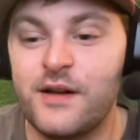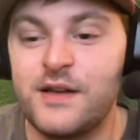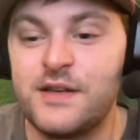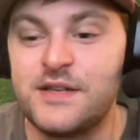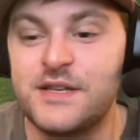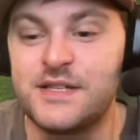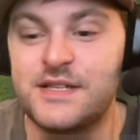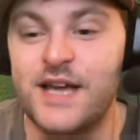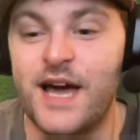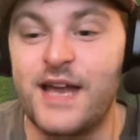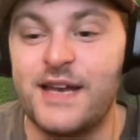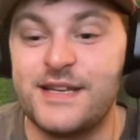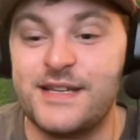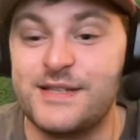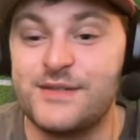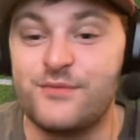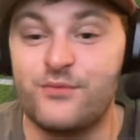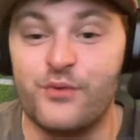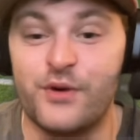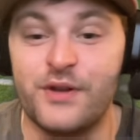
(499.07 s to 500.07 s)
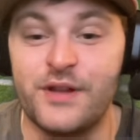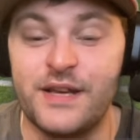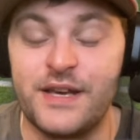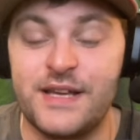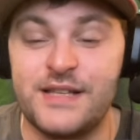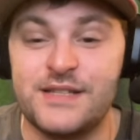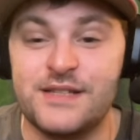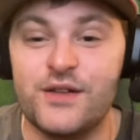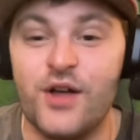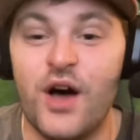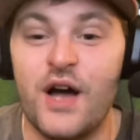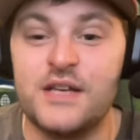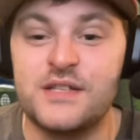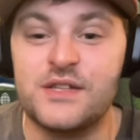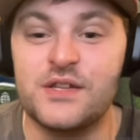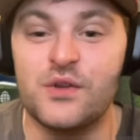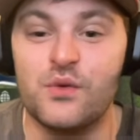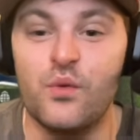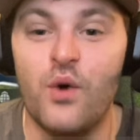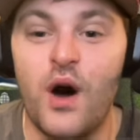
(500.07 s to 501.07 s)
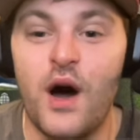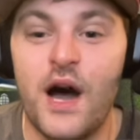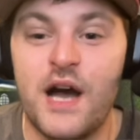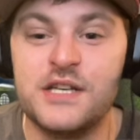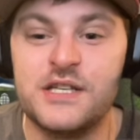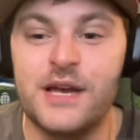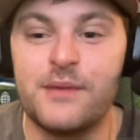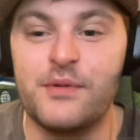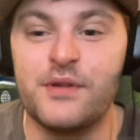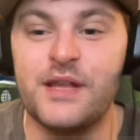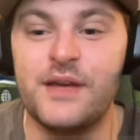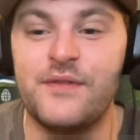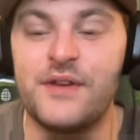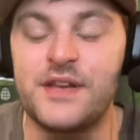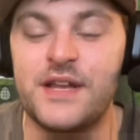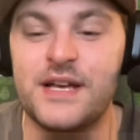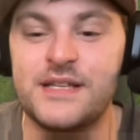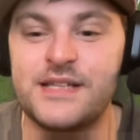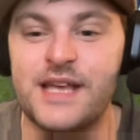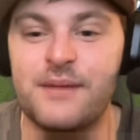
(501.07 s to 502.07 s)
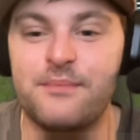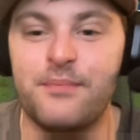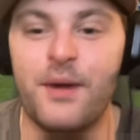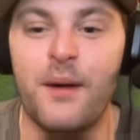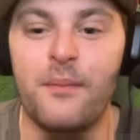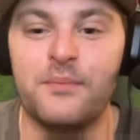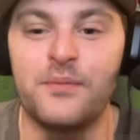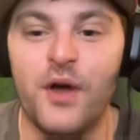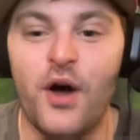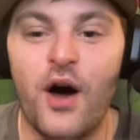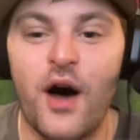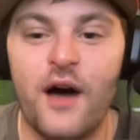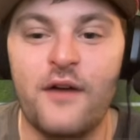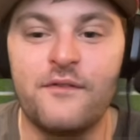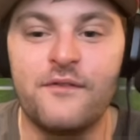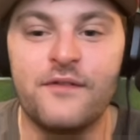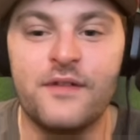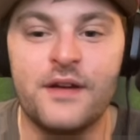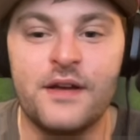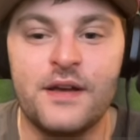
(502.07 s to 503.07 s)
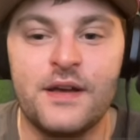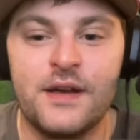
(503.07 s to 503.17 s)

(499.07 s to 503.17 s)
just really gets lost in the wash. I believe he does get bumped off.